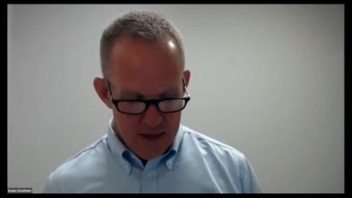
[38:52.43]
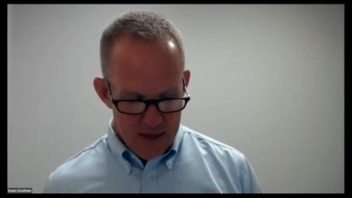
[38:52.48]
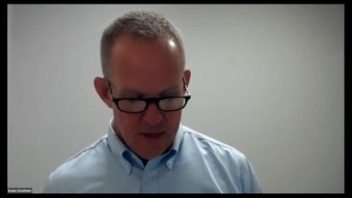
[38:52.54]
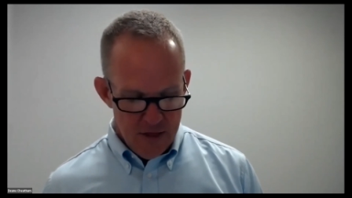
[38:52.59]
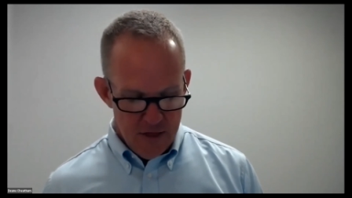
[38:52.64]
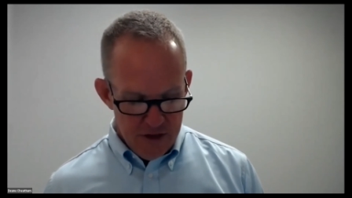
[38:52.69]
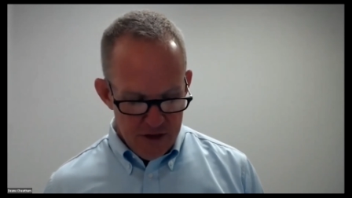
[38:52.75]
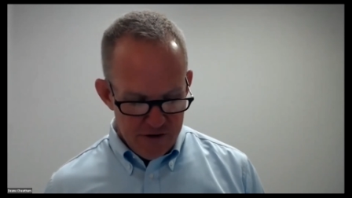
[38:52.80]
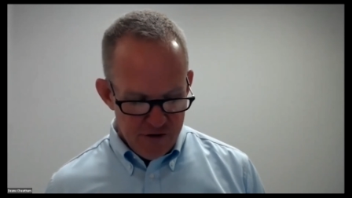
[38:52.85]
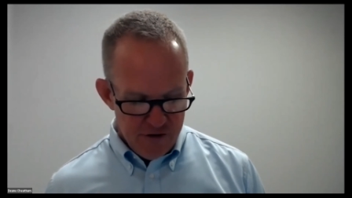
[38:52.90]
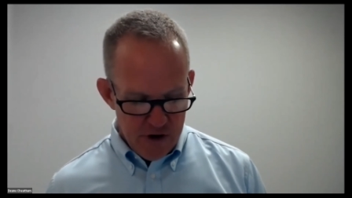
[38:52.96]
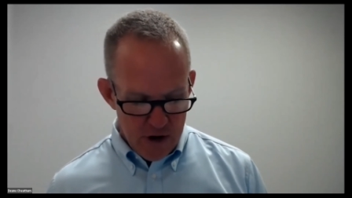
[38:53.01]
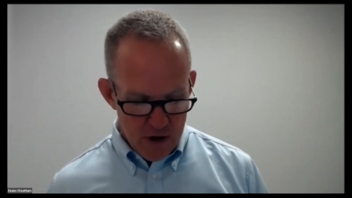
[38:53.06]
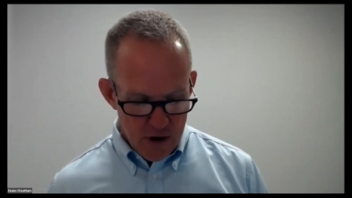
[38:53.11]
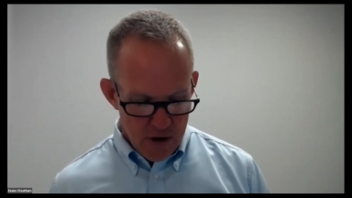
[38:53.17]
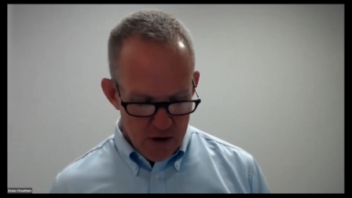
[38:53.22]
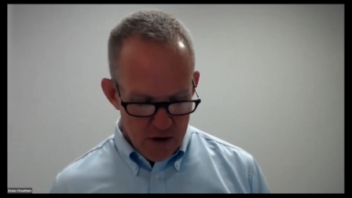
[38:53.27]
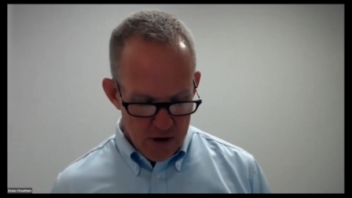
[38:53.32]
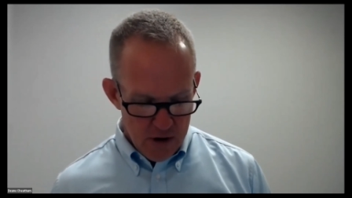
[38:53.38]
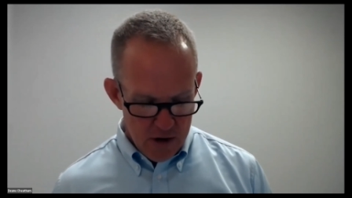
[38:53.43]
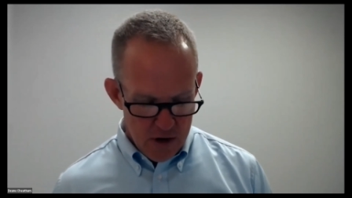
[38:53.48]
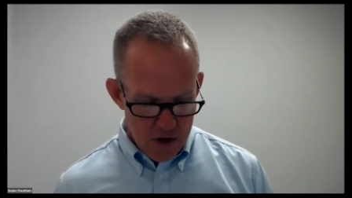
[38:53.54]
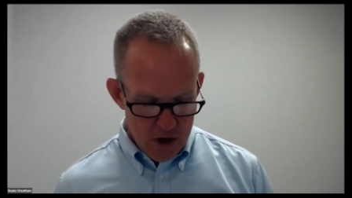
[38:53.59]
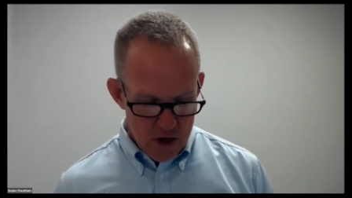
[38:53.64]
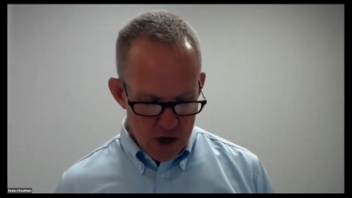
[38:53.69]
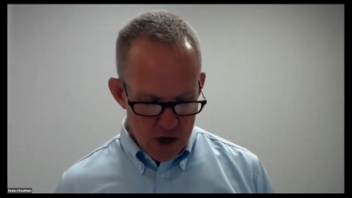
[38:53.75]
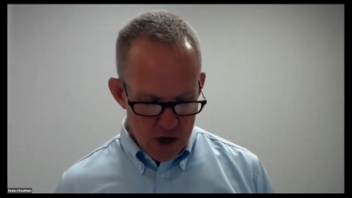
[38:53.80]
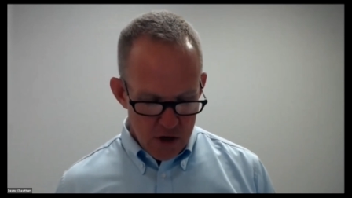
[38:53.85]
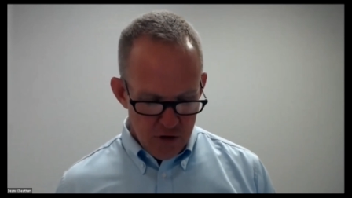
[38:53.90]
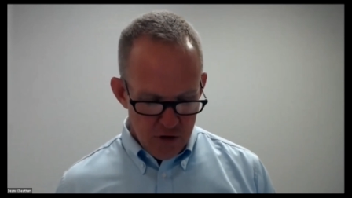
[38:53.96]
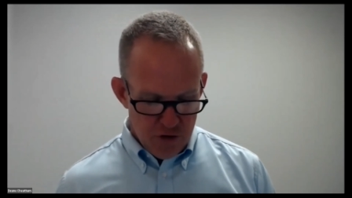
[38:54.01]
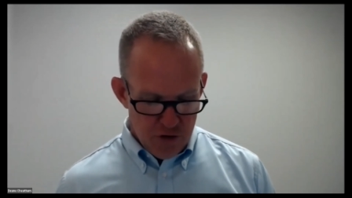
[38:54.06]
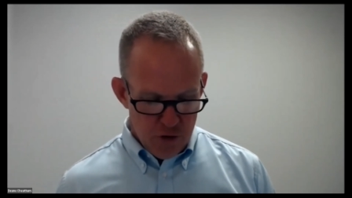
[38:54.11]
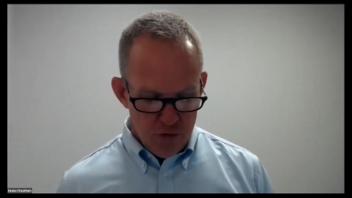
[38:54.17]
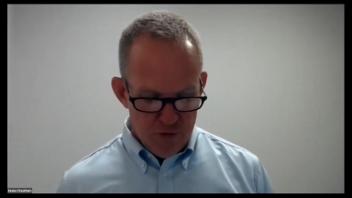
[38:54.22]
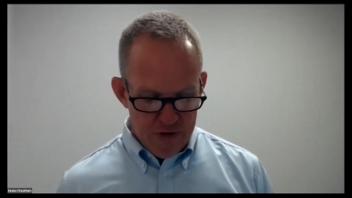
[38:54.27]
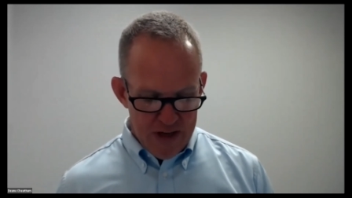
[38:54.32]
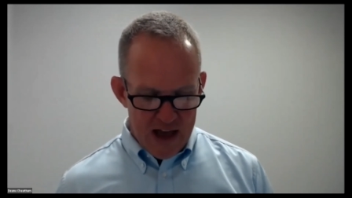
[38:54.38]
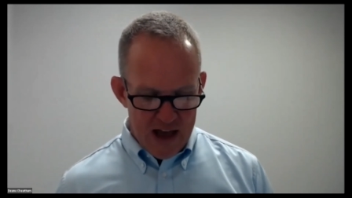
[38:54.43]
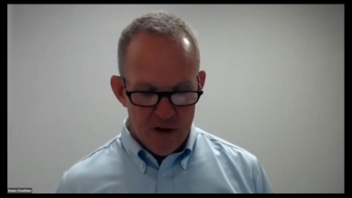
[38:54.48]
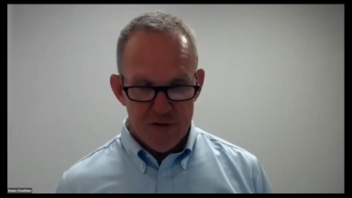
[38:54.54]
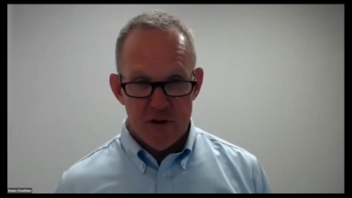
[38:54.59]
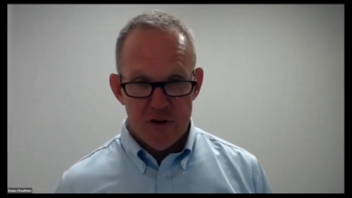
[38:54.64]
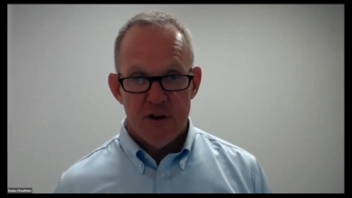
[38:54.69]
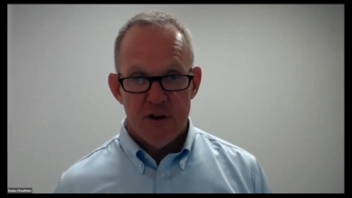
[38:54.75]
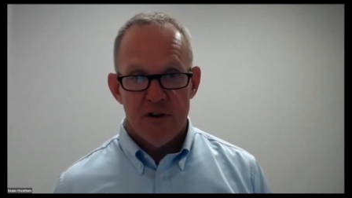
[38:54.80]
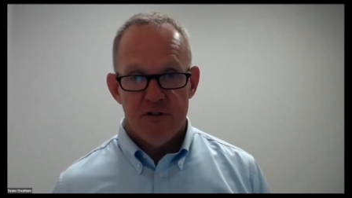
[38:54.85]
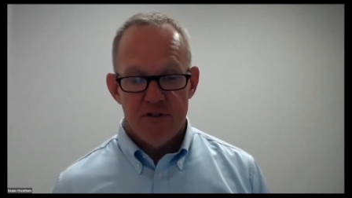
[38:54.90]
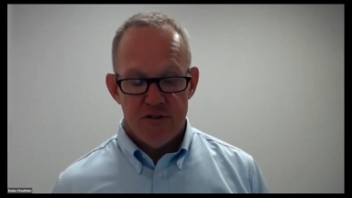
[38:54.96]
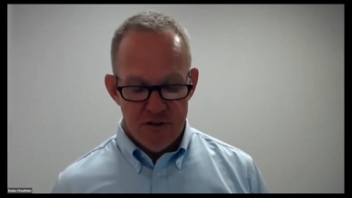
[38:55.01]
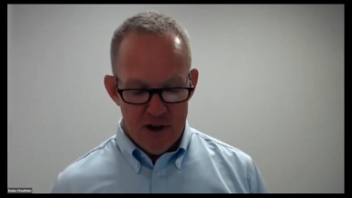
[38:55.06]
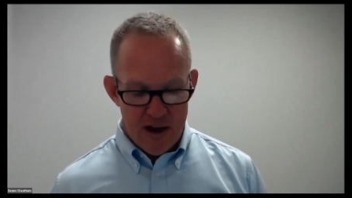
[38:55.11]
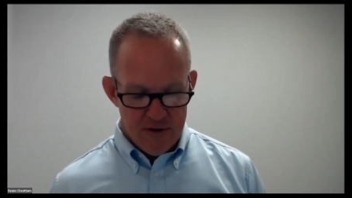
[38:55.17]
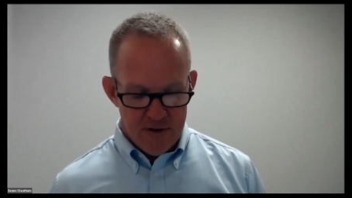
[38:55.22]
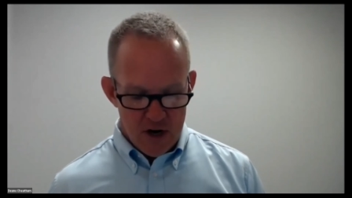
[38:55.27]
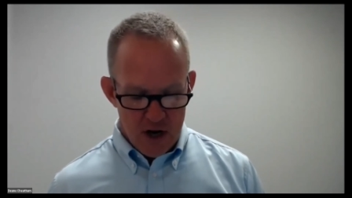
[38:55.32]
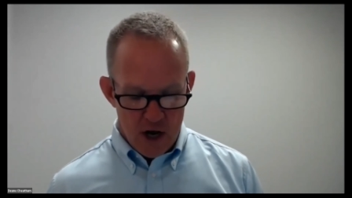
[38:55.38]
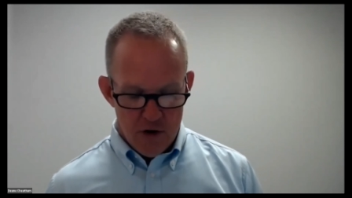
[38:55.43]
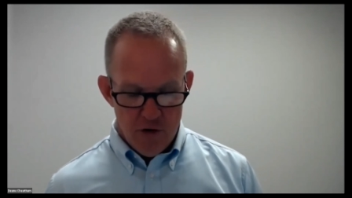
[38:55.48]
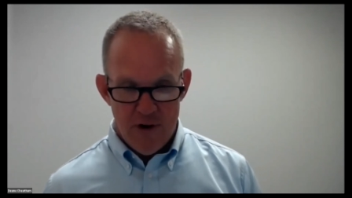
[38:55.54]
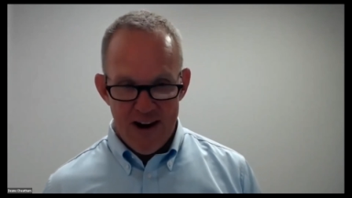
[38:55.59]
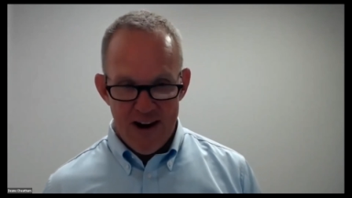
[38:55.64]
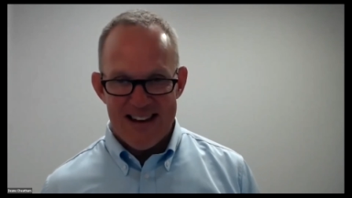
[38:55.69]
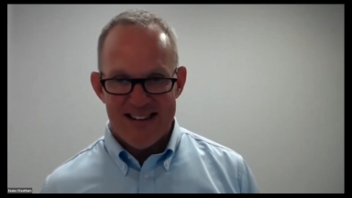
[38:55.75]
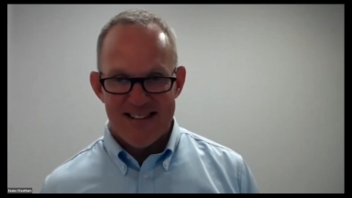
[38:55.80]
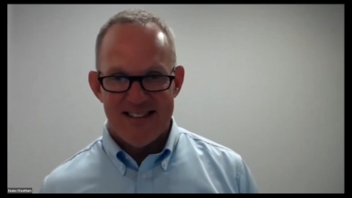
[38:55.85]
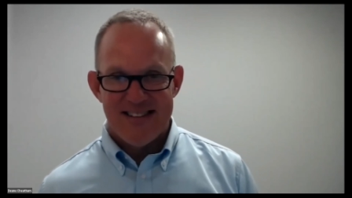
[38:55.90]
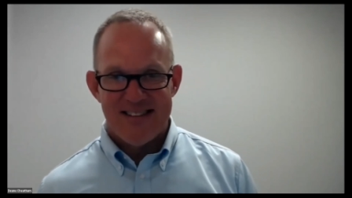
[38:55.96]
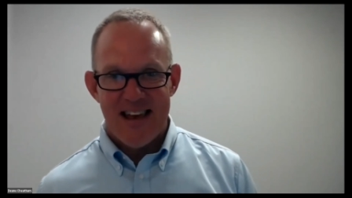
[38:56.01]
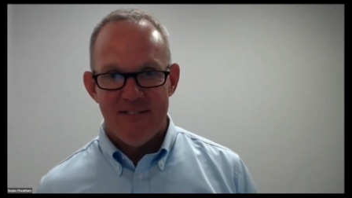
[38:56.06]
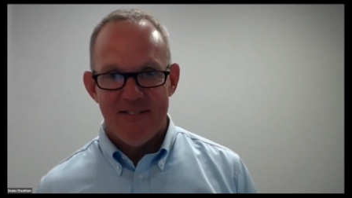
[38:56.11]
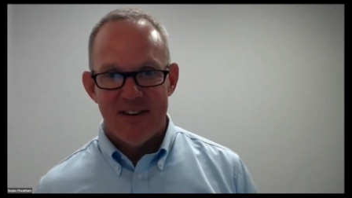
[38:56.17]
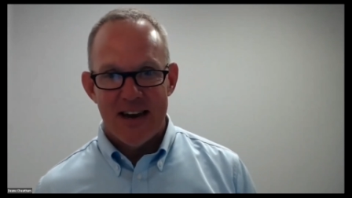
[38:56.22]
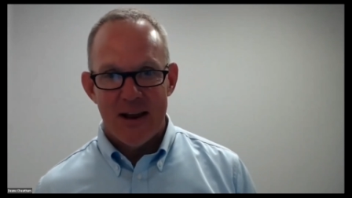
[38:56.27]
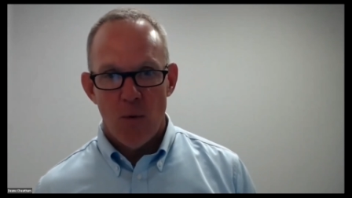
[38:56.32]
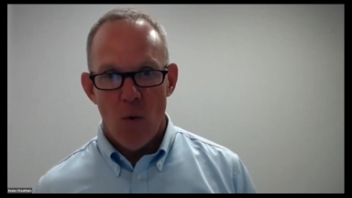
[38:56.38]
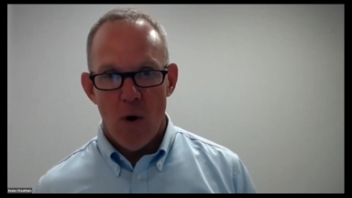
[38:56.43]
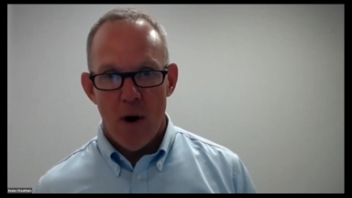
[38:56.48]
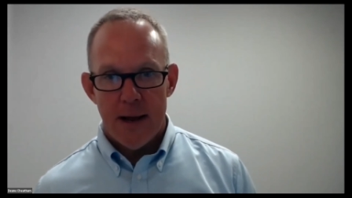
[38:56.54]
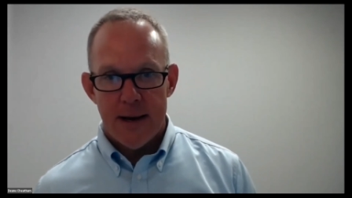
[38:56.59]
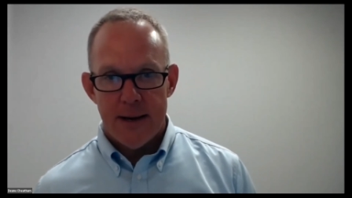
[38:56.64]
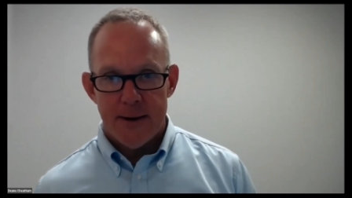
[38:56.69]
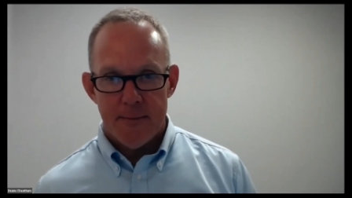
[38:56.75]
This year, 2,771.